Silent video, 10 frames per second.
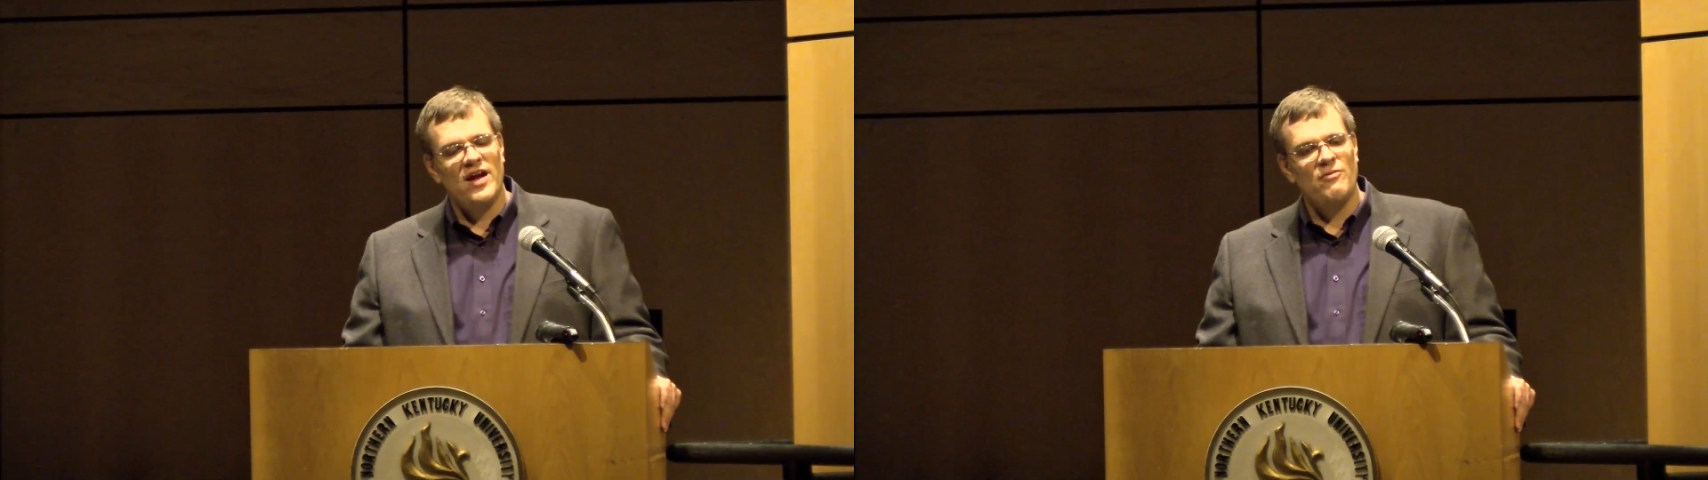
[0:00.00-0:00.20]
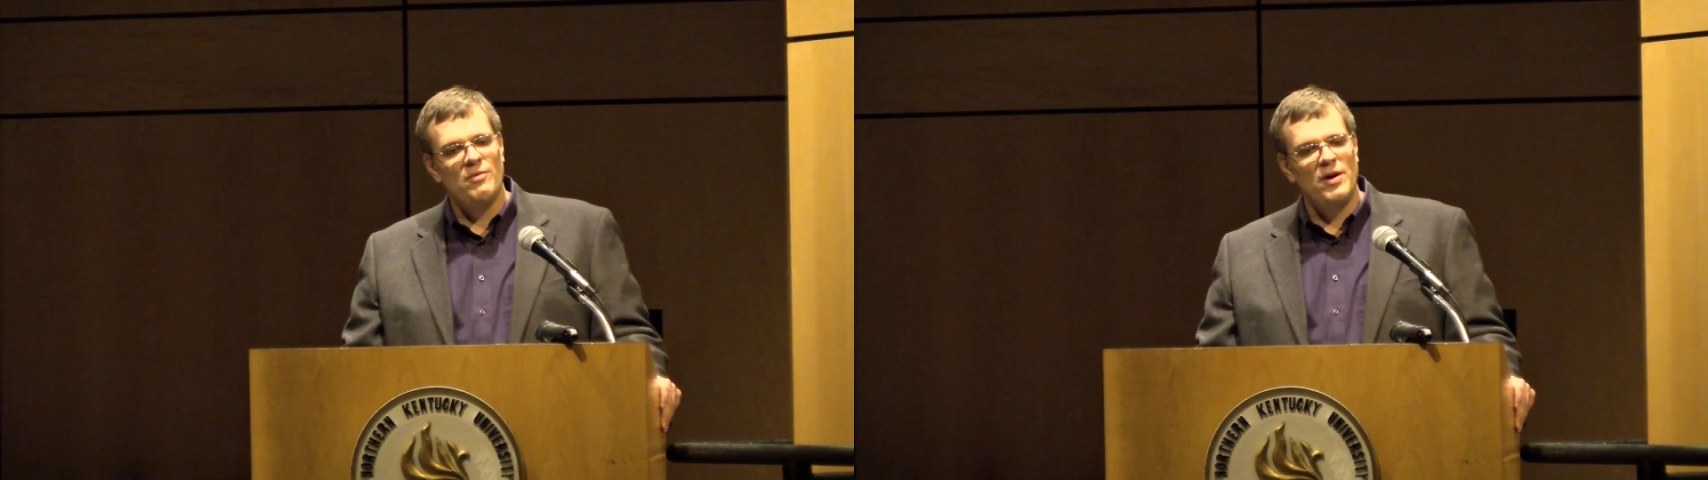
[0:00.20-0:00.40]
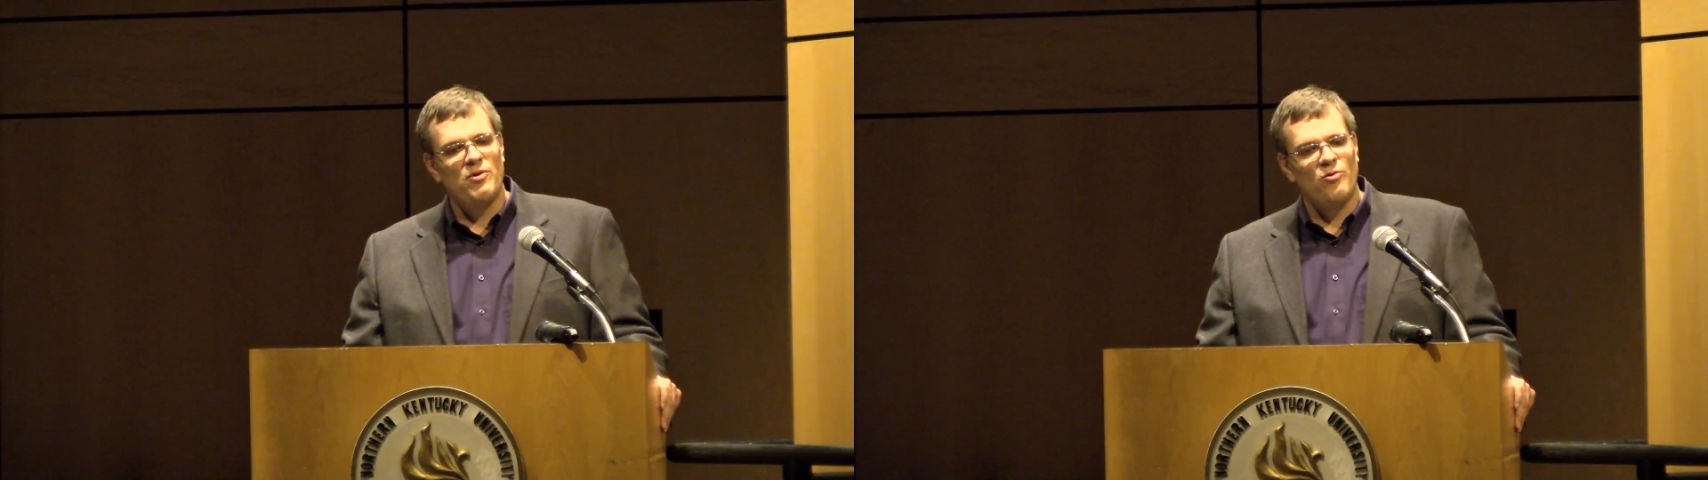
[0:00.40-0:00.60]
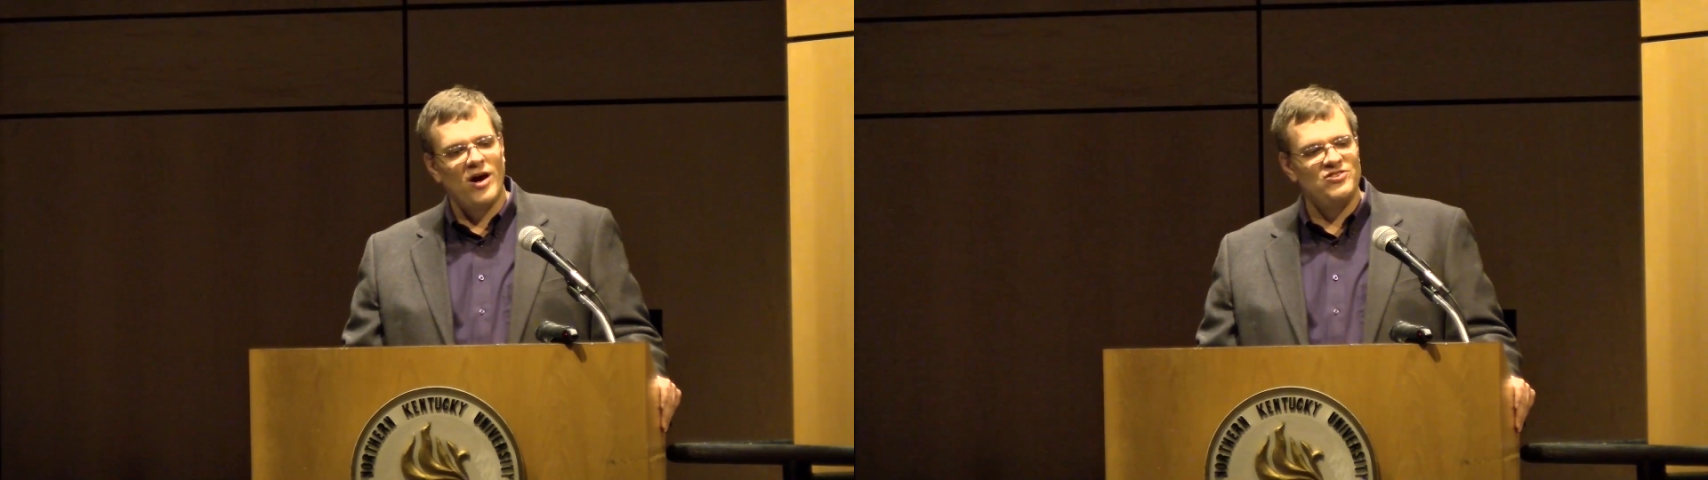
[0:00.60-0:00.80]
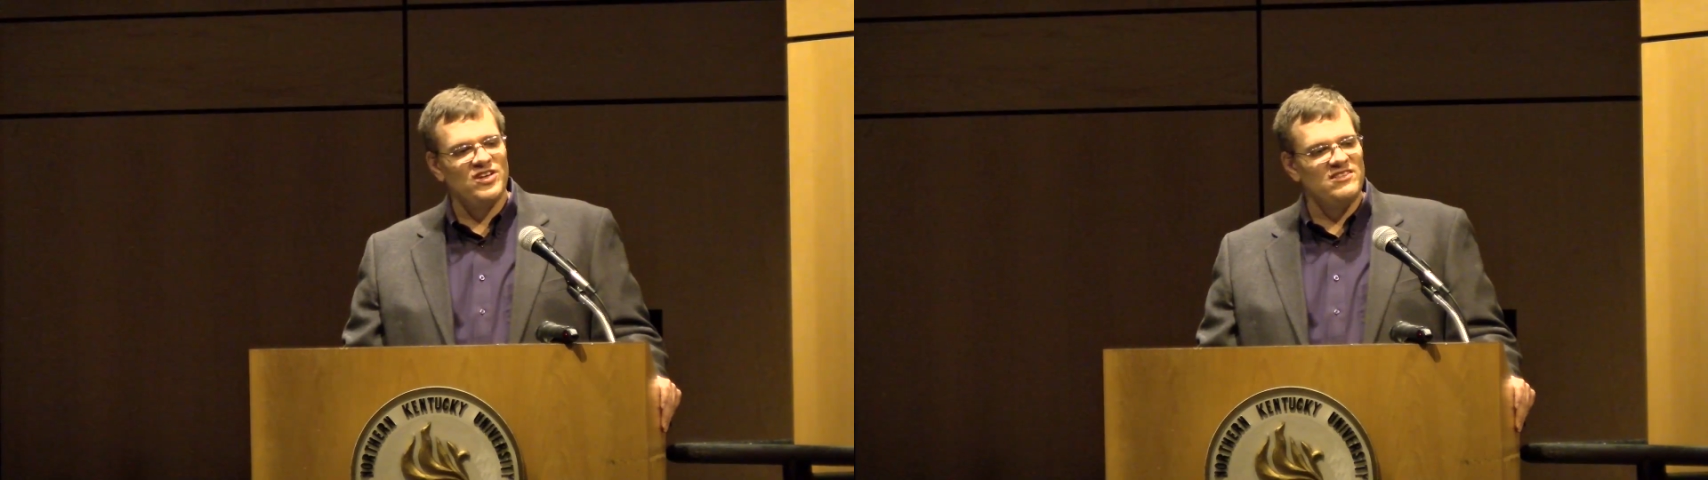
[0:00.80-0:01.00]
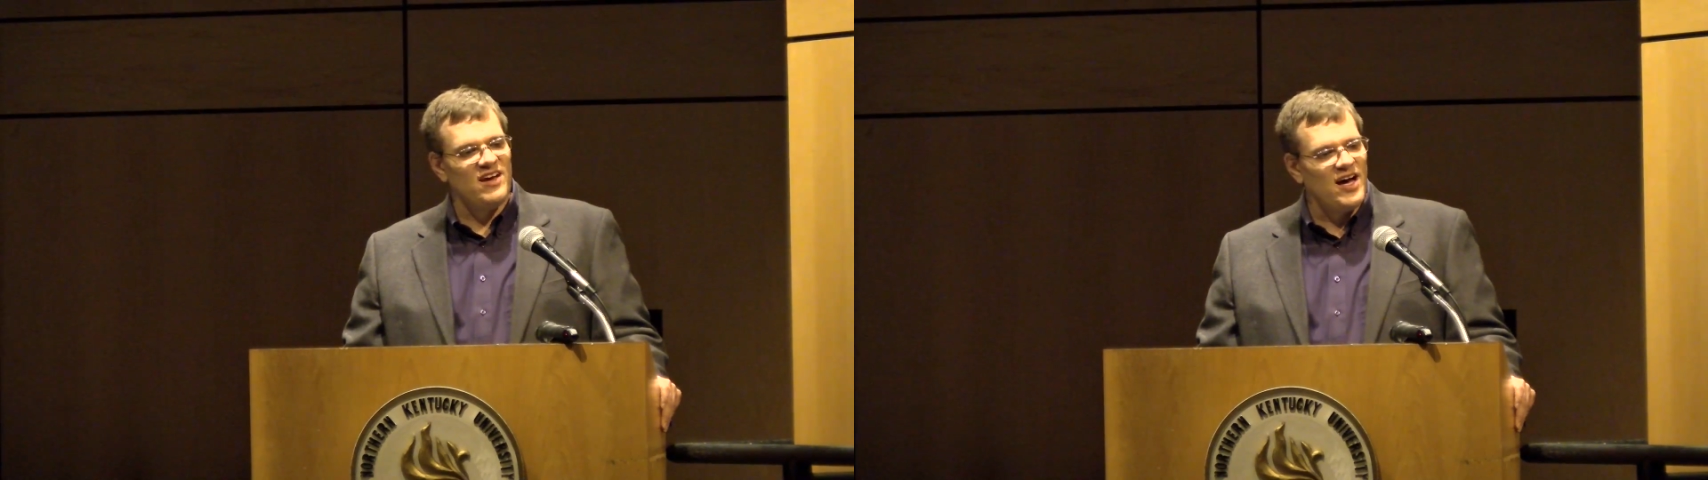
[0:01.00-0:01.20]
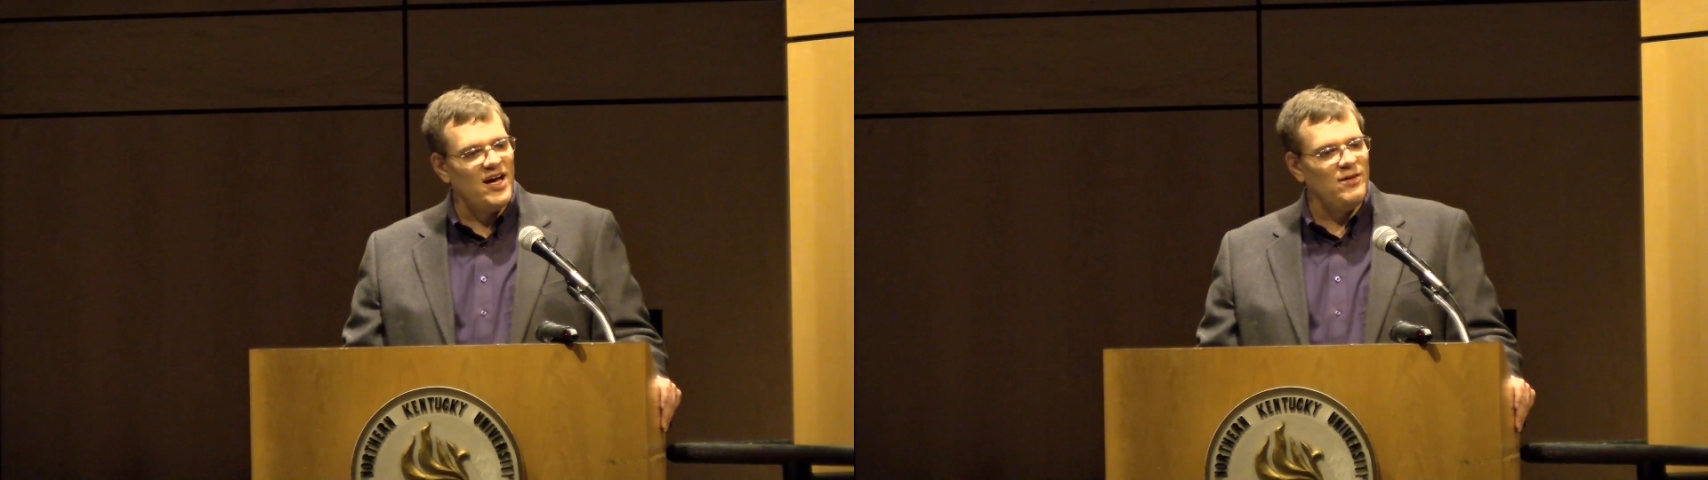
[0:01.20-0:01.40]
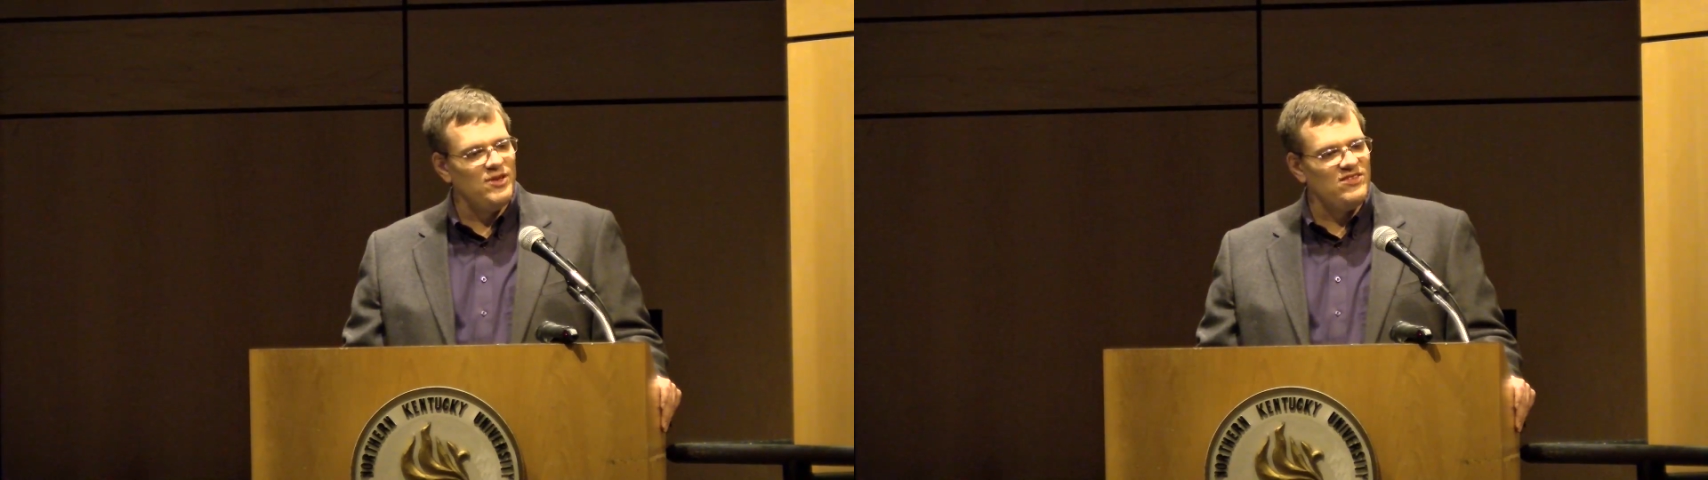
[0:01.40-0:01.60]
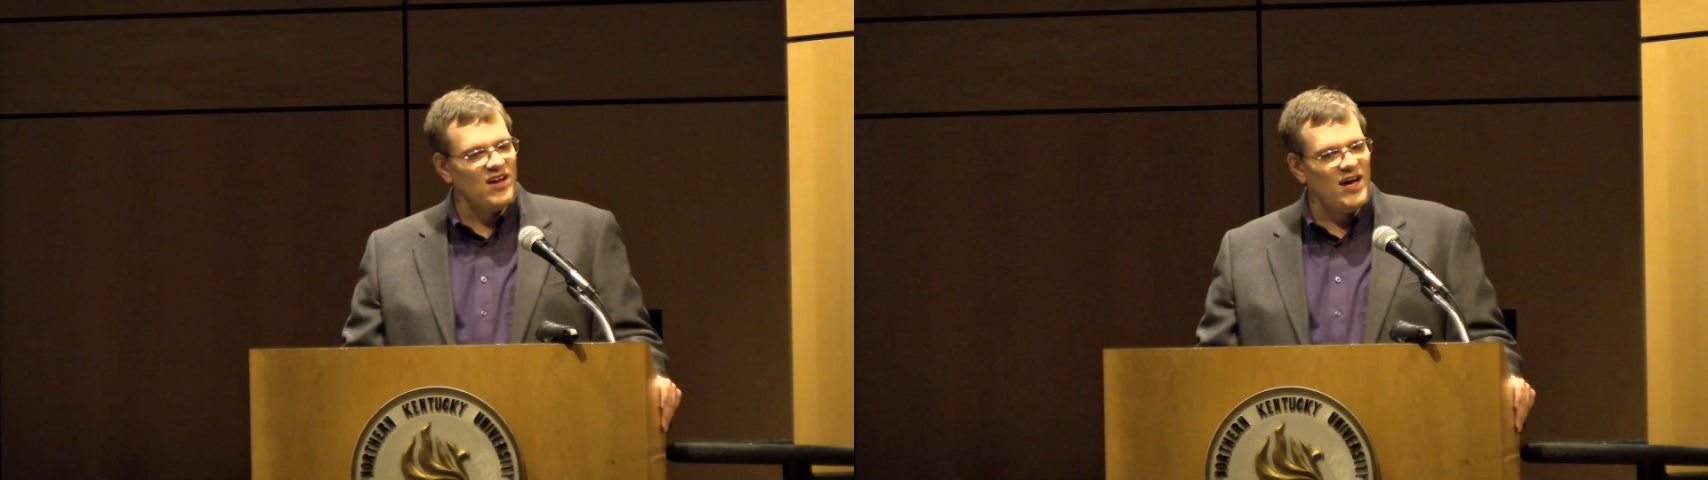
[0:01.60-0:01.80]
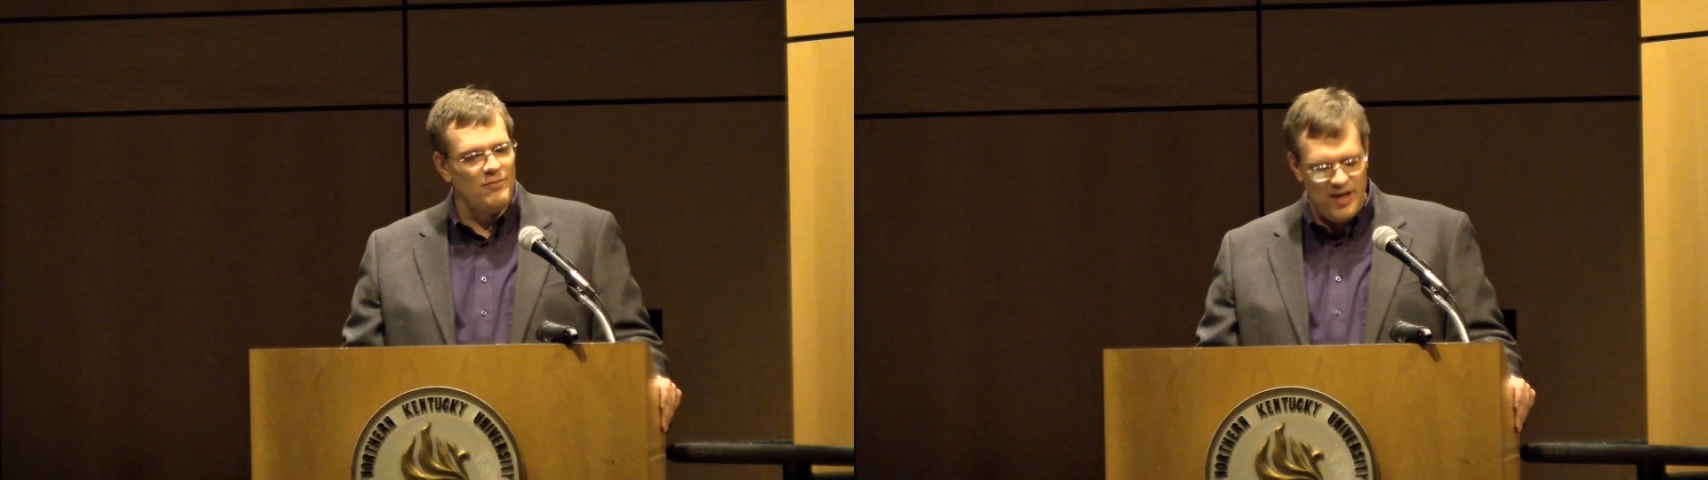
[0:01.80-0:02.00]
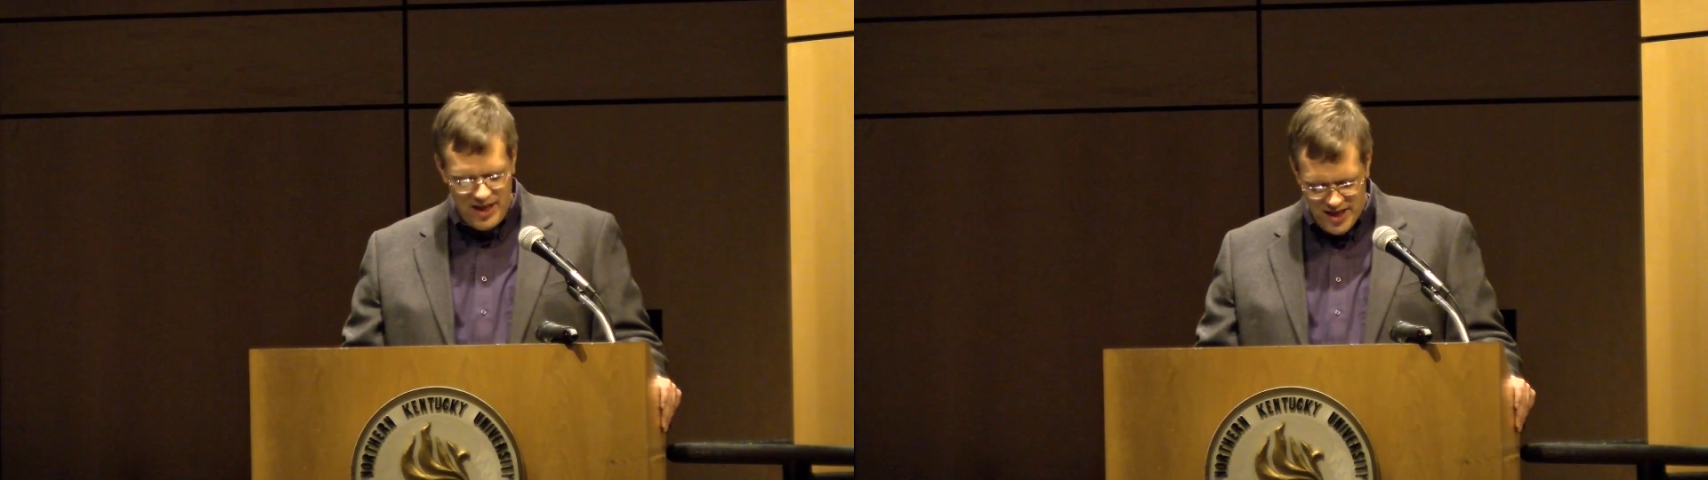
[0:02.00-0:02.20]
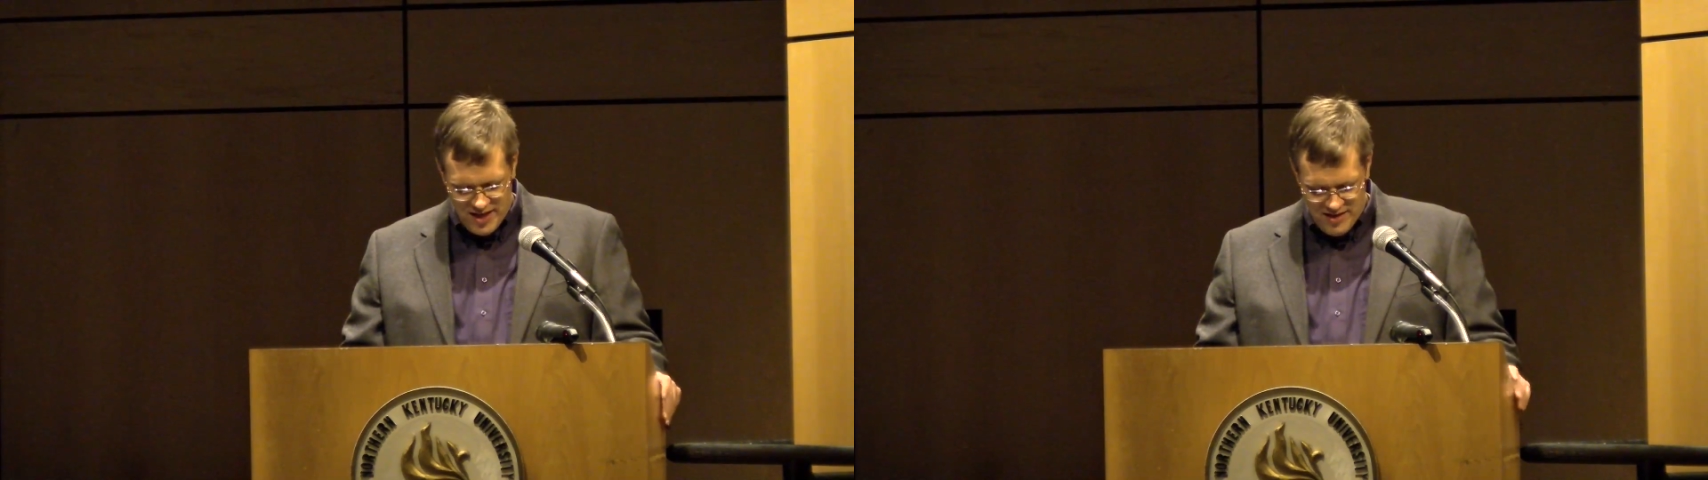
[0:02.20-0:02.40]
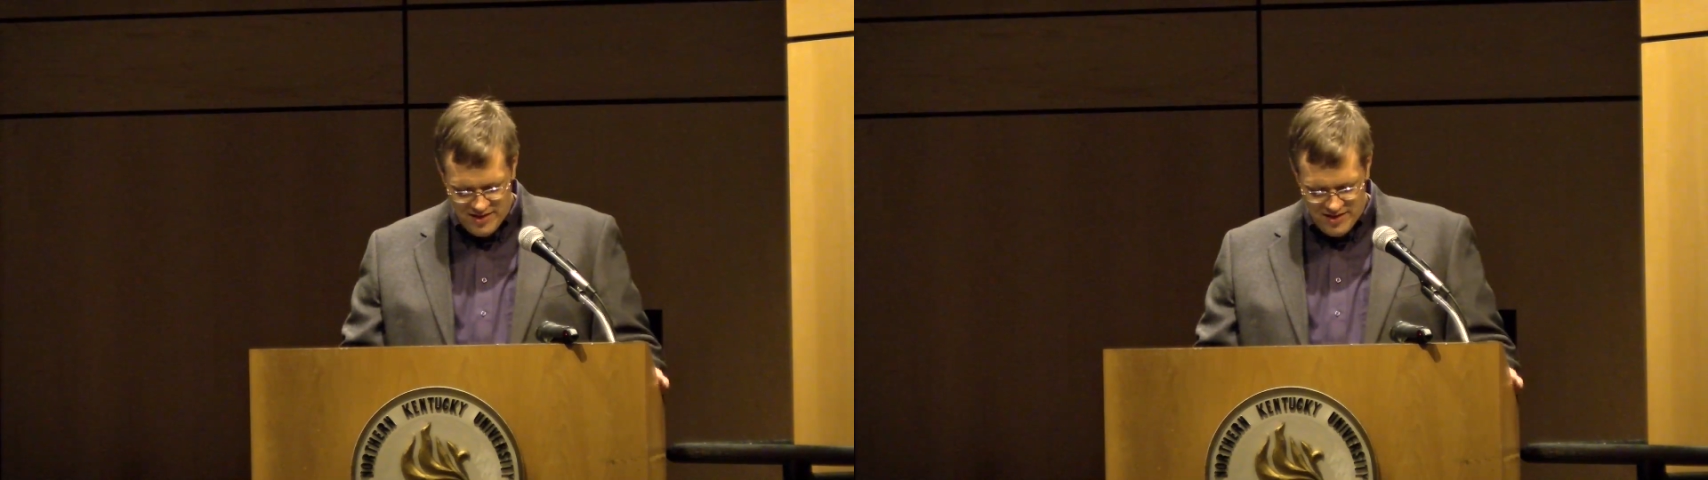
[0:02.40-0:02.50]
I remember watching time and time again.